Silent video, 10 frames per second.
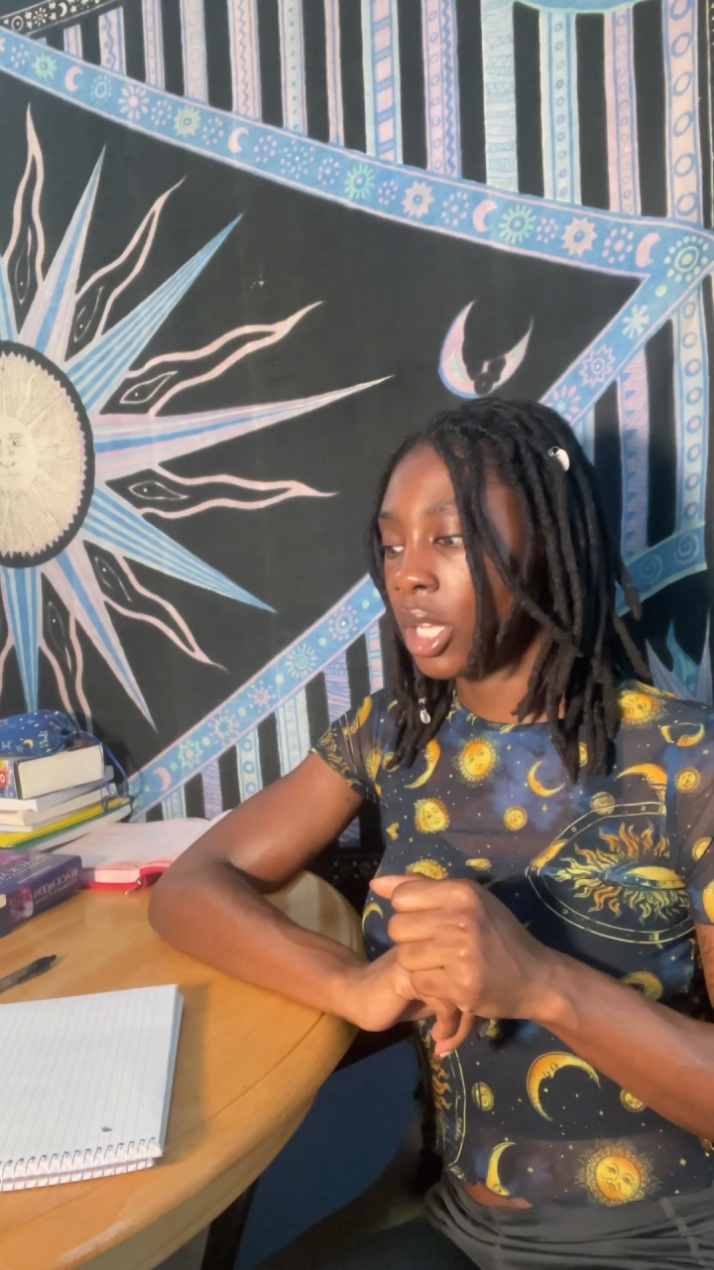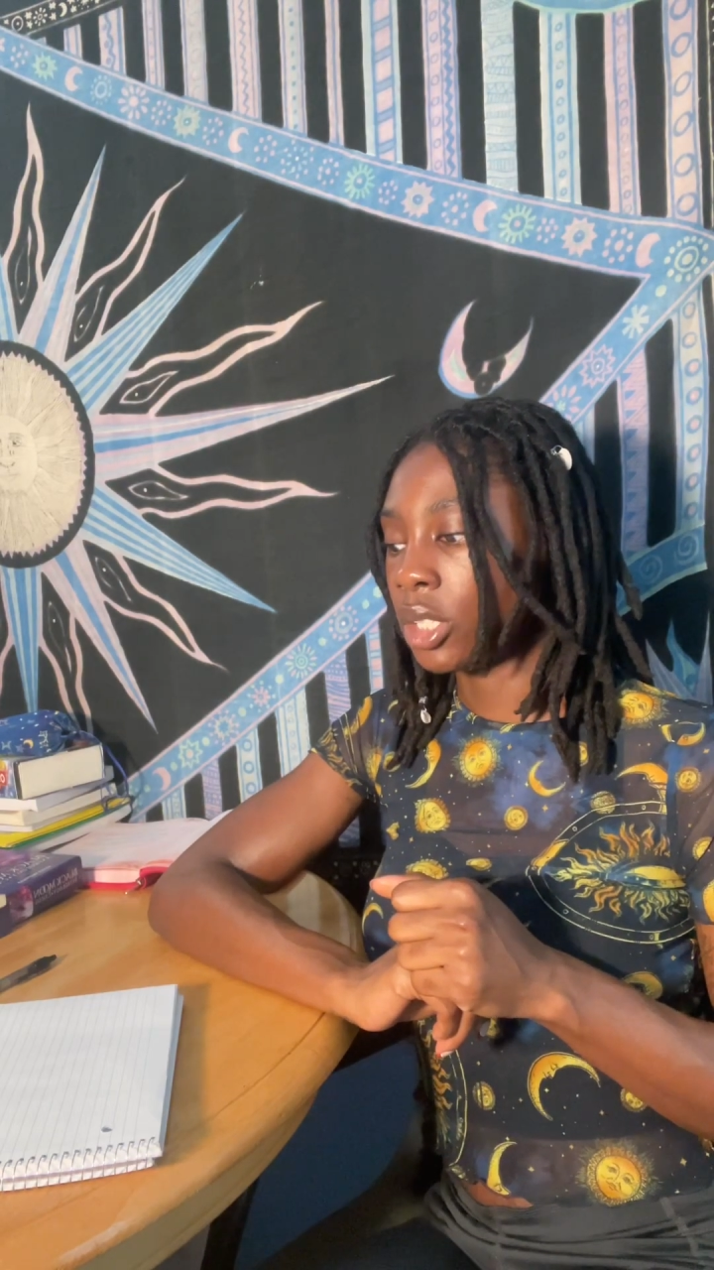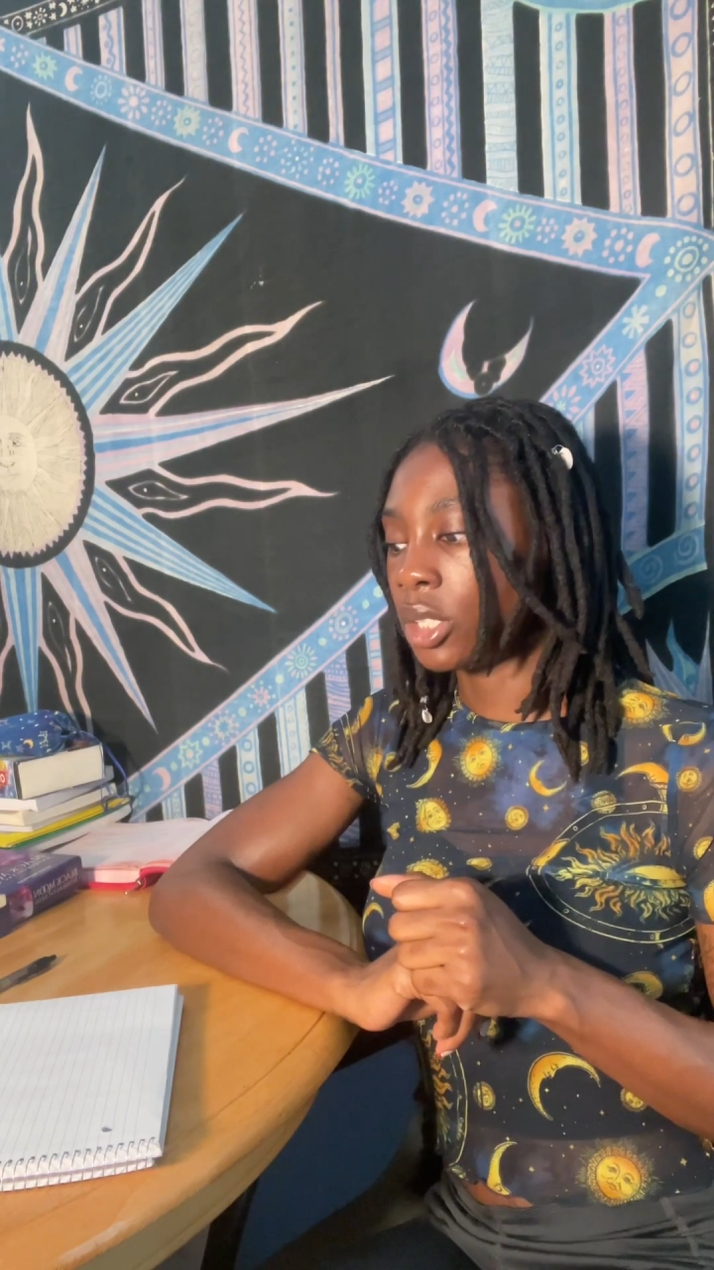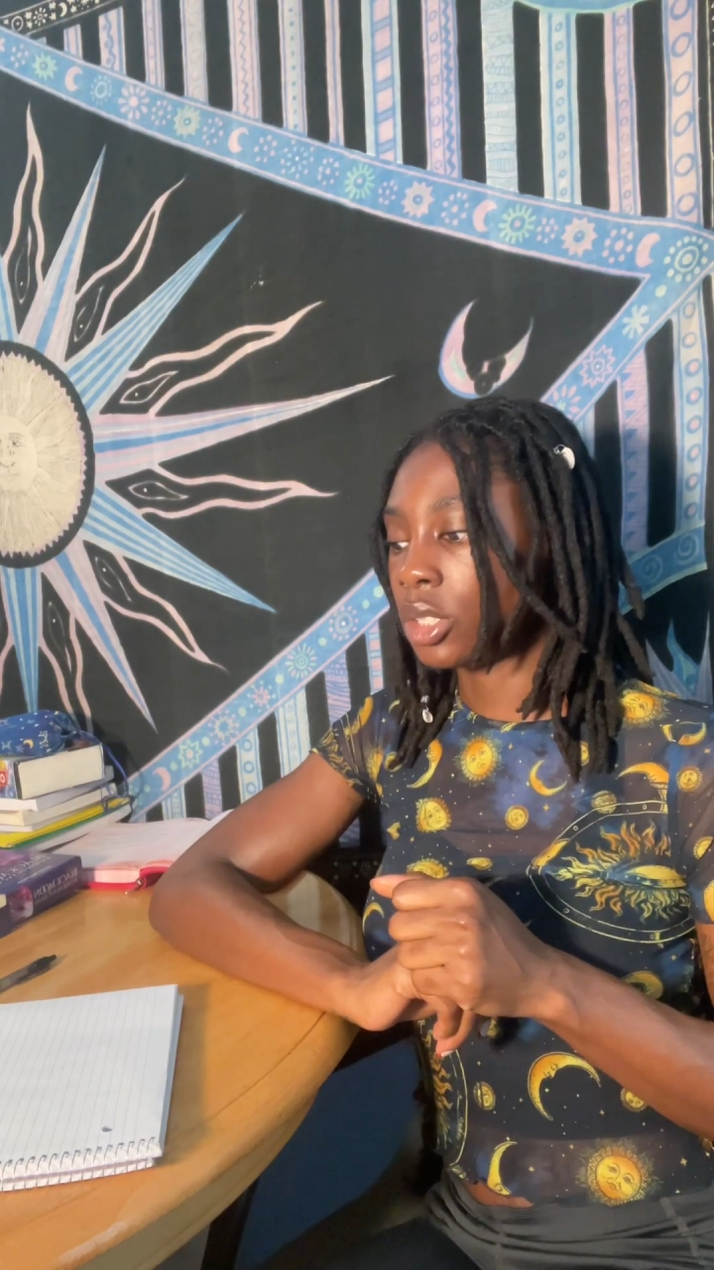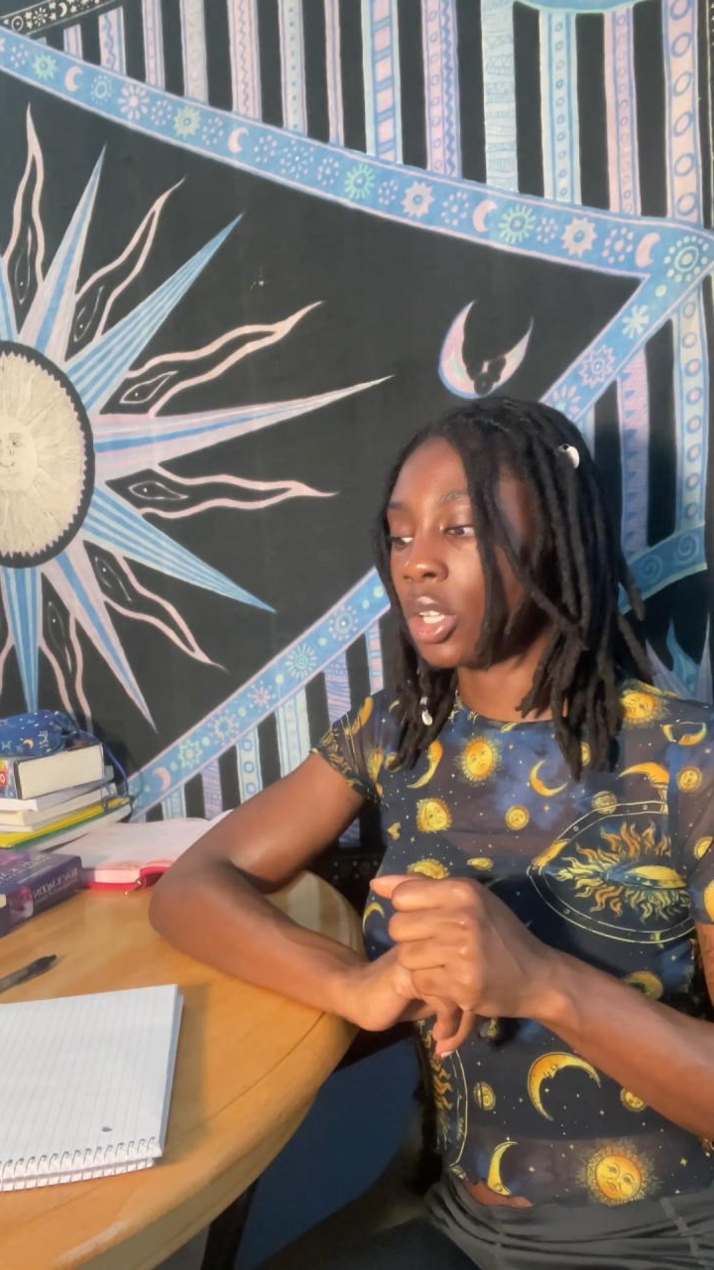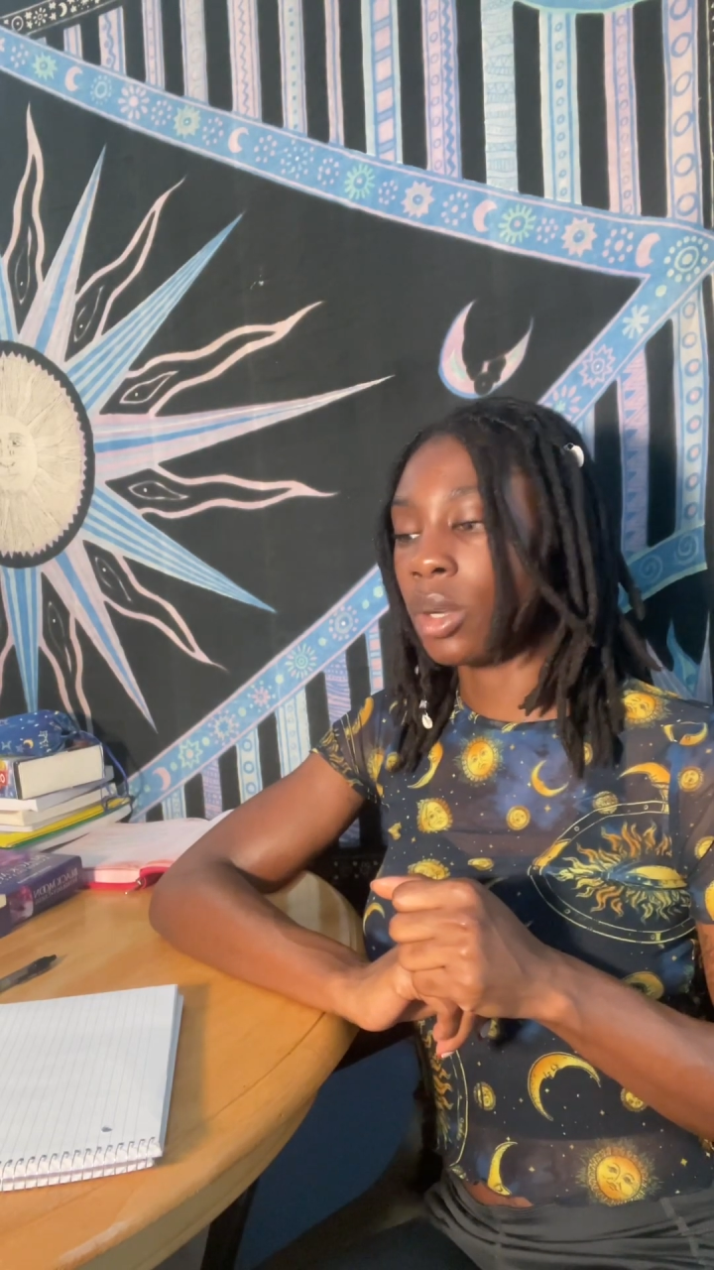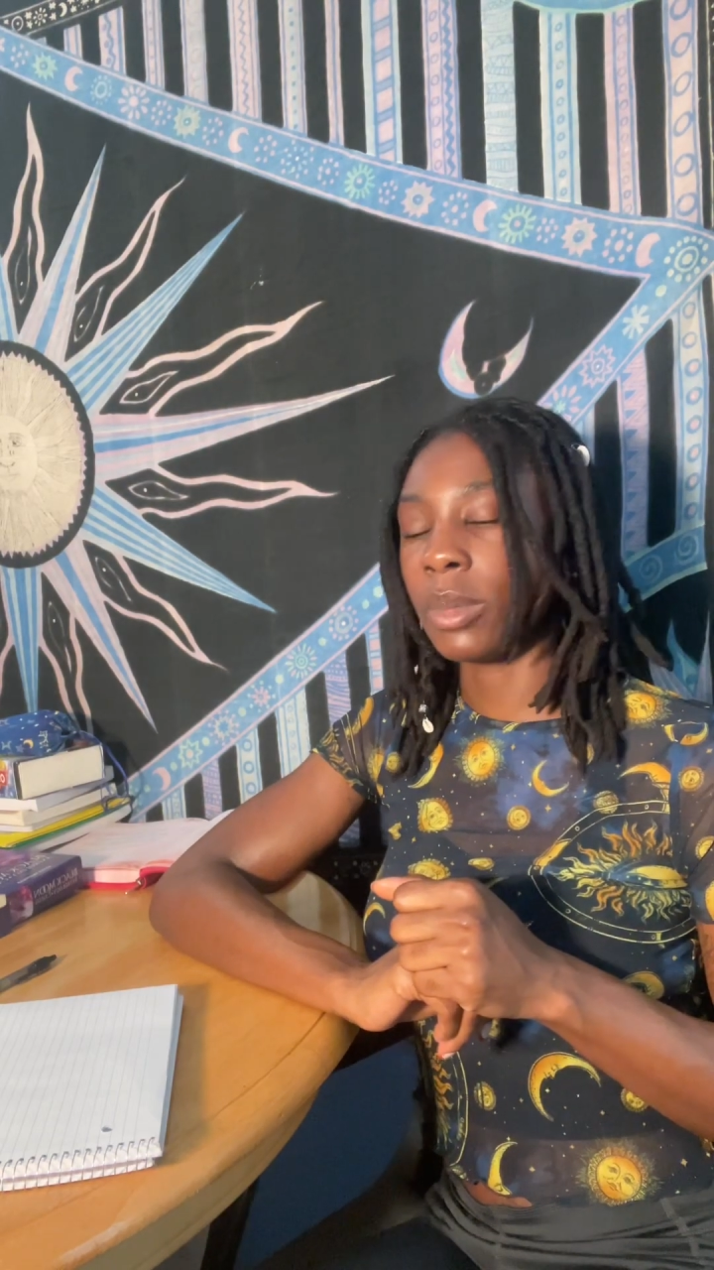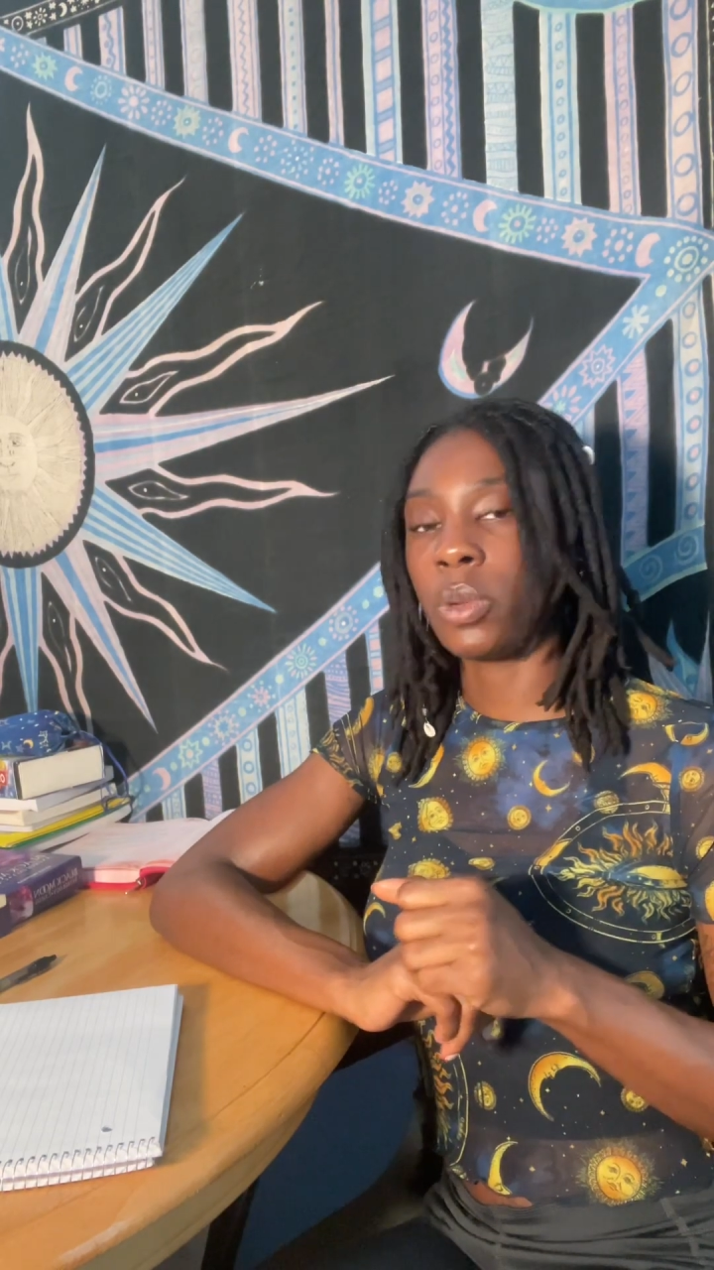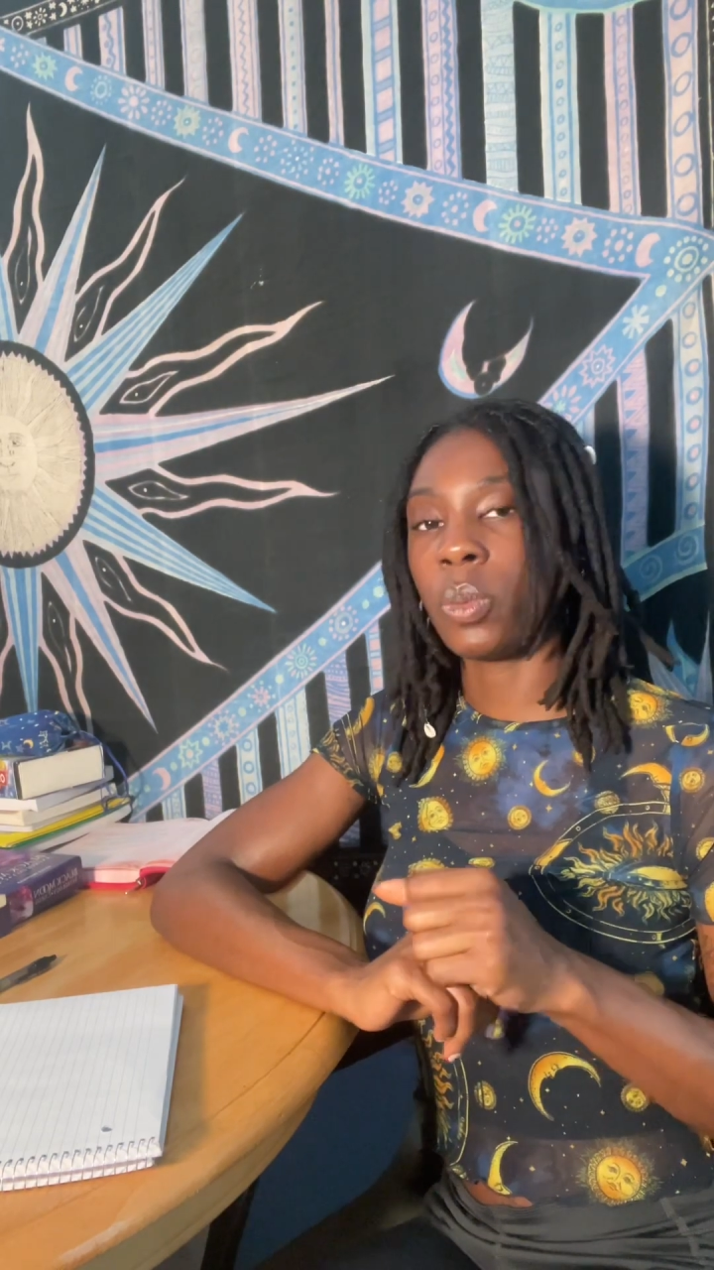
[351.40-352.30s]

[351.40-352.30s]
determine